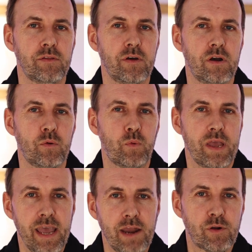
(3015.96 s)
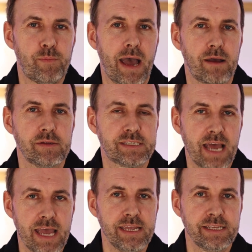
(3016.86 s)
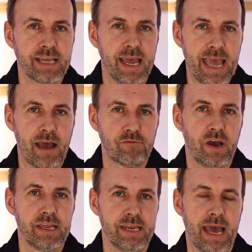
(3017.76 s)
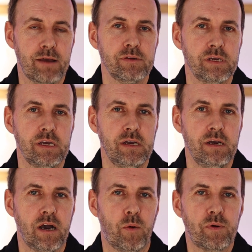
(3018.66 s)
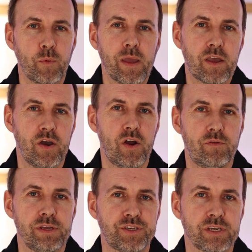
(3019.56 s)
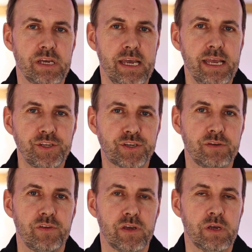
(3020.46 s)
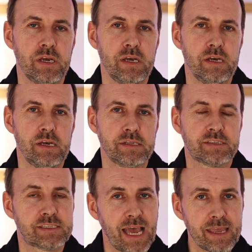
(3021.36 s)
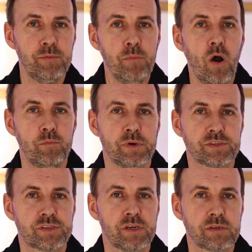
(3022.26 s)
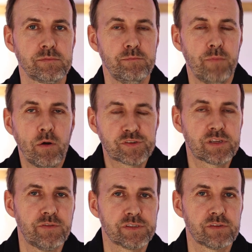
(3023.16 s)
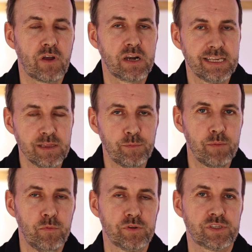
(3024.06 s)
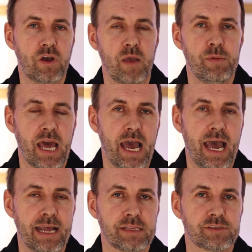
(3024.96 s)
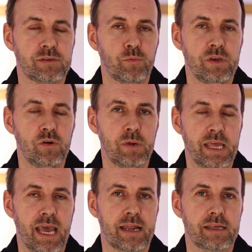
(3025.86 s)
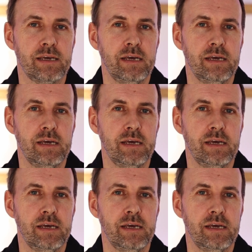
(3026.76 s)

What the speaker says: that we hear about day in, day out right now, I want to encourage each of you to take a moment. And most of us have got a little bit more time on our hands than we normally had.